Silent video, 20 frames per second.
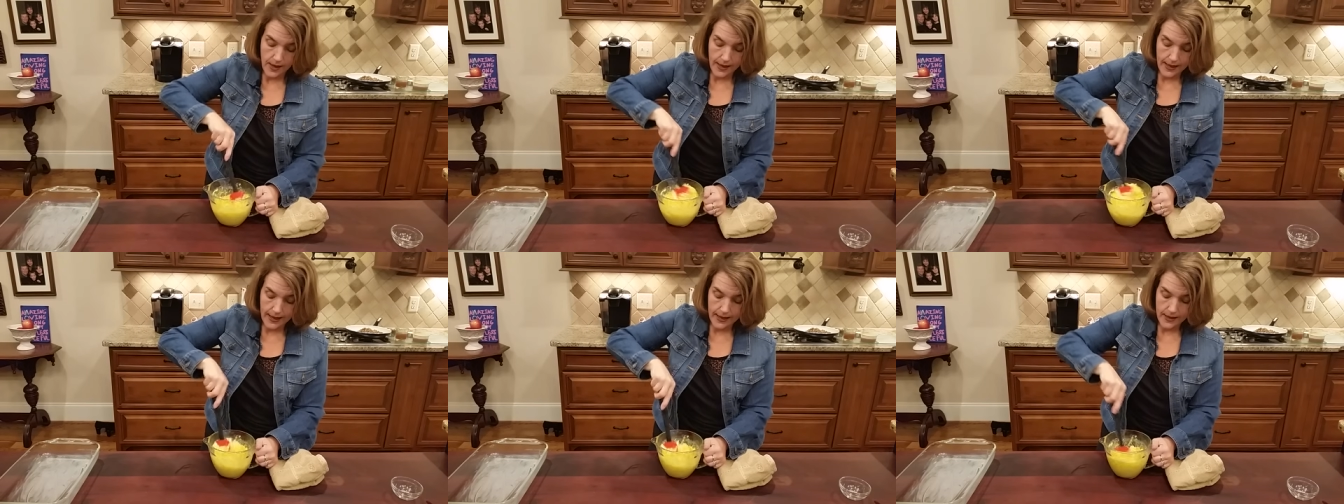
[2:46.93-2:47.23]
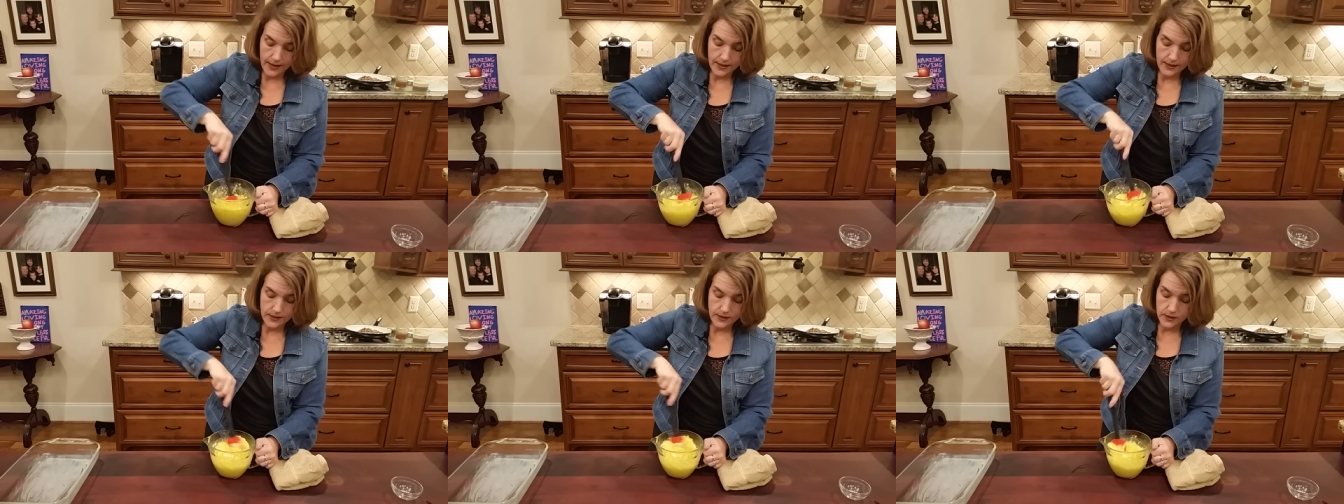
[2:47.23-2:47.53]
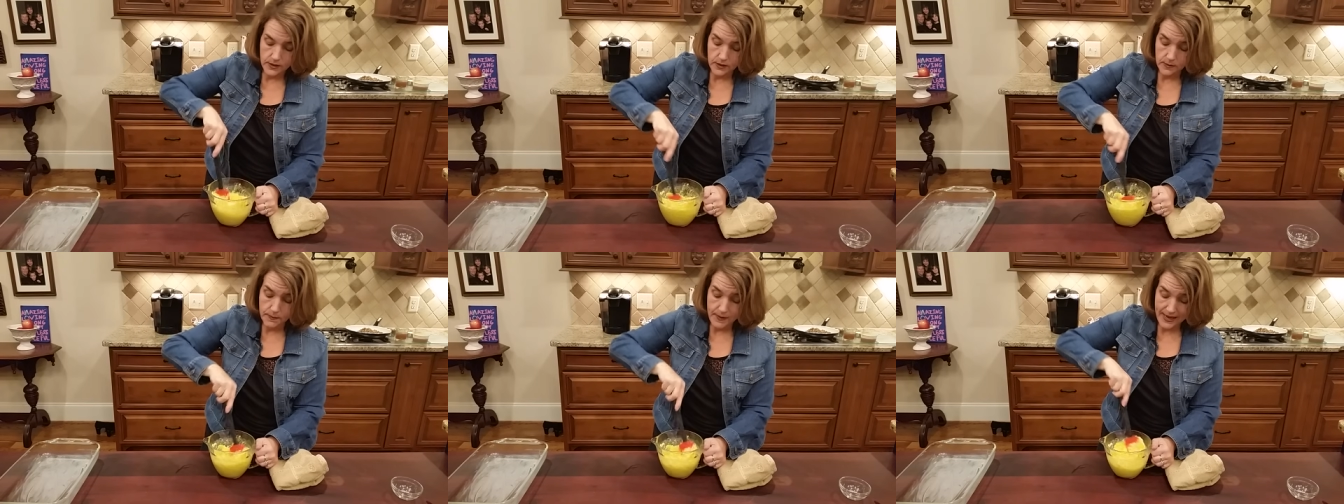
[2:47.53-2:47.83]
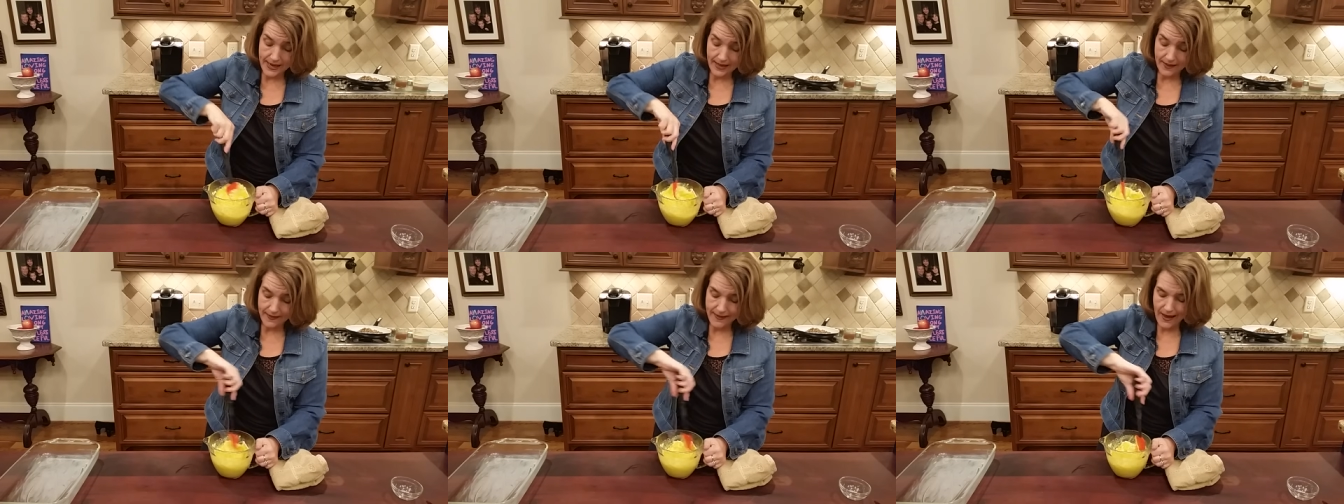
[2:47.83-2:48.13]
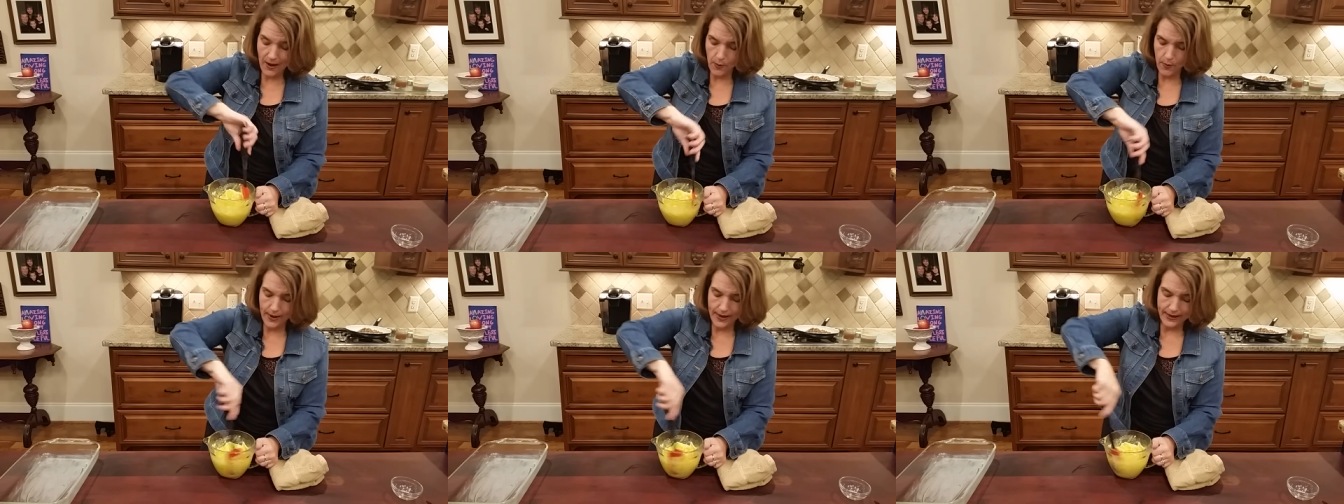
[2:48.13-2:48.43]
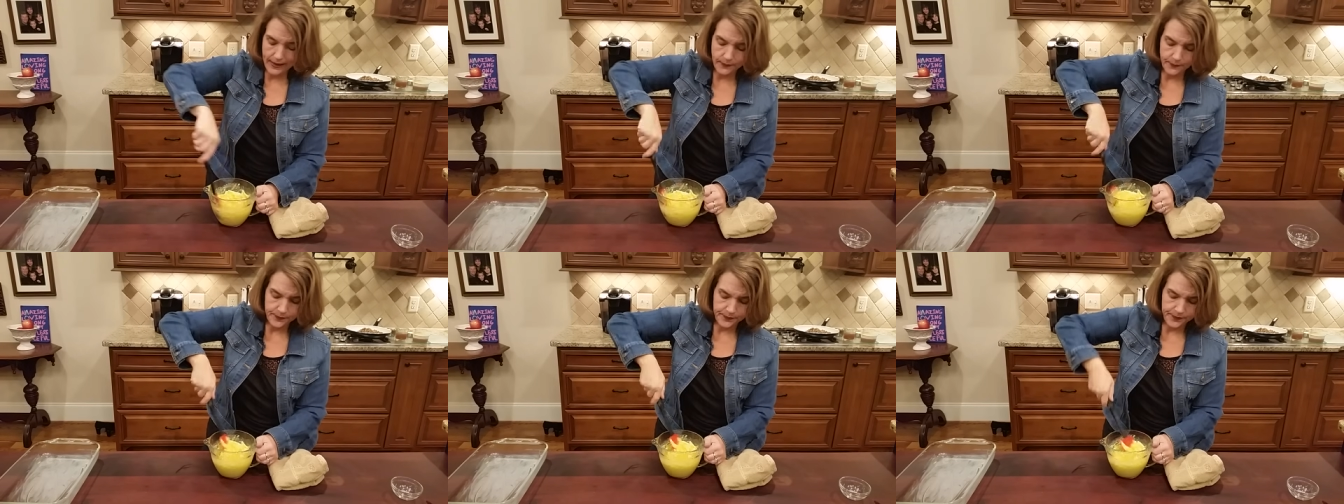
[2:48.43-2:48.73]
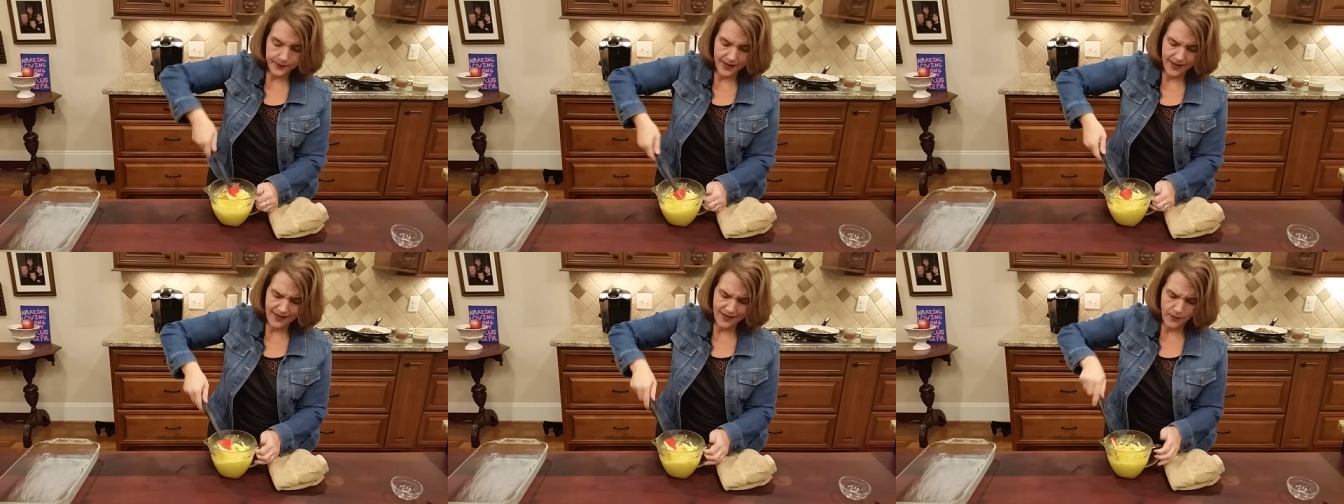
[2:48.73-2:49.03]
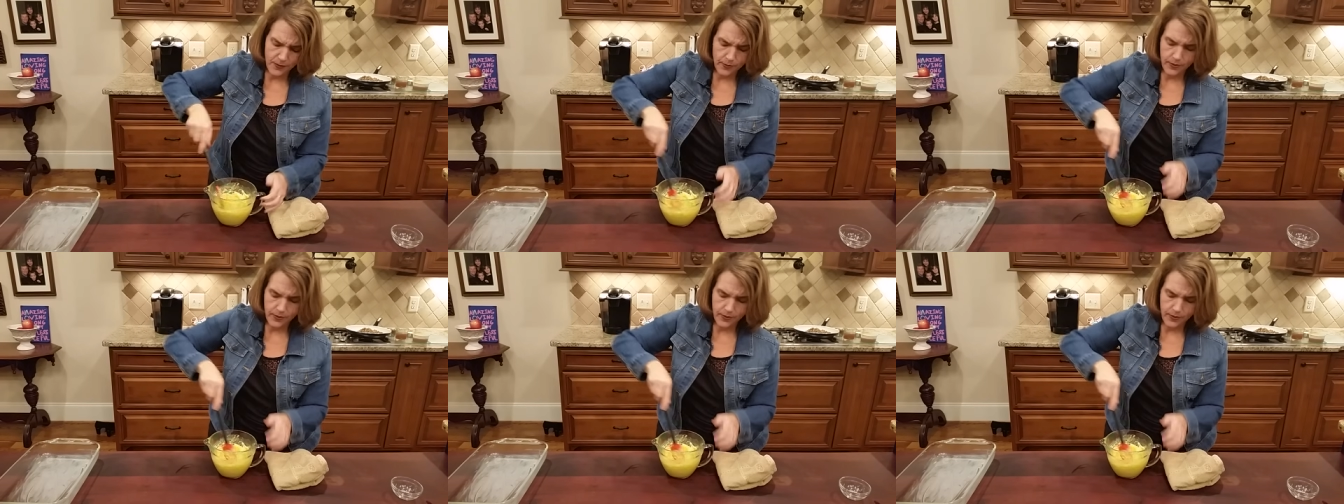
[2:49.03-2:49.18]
and bake it that way. And I